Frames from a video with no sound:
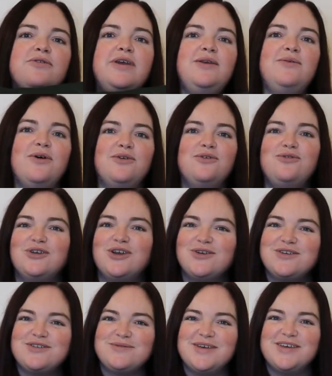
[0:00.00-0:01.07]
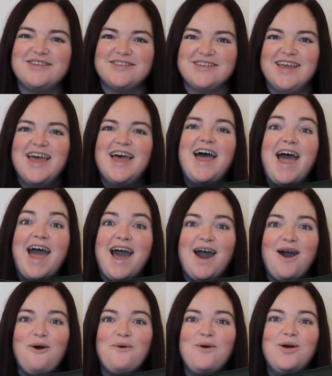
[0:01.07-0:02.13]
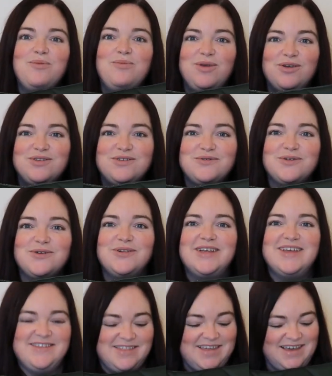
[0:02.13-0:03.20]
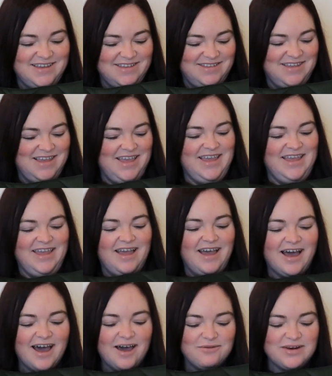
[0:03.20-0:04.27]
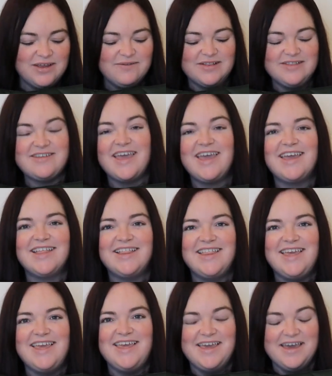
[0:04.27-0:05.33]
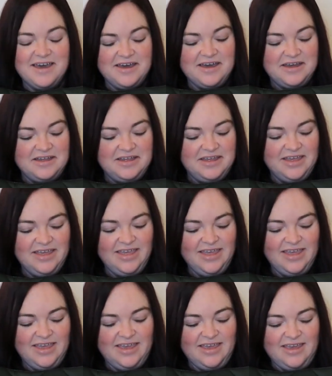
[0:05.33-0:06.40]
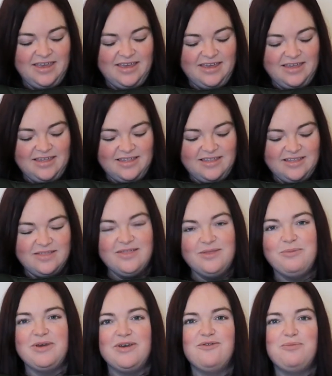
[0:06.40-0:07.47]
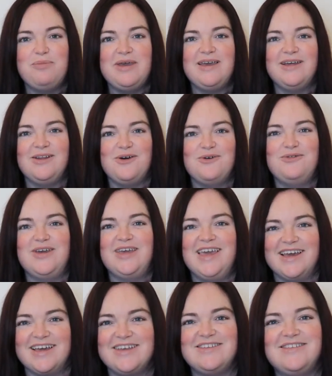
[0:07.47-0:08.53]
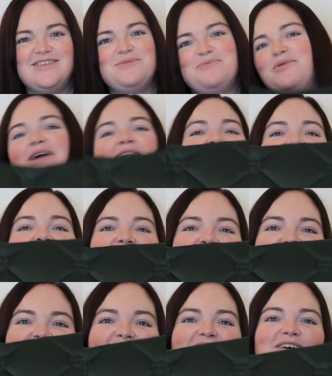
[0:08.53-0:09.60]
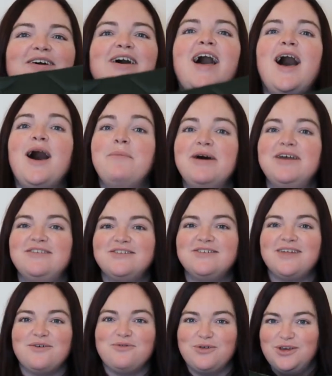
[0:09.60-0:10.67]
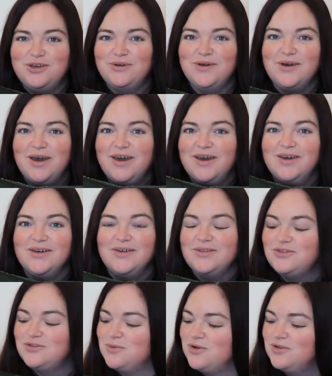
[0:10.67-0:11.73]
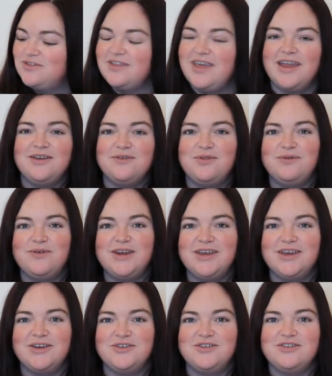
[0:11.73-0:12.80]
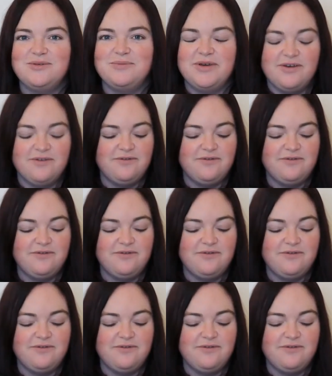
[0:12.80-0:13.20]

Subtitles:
green one for Christmas. How beautiful is this? I haven't even taken the bit of peel off it yet because it's brand new, so I might do that for you towards the end of the video, just a bit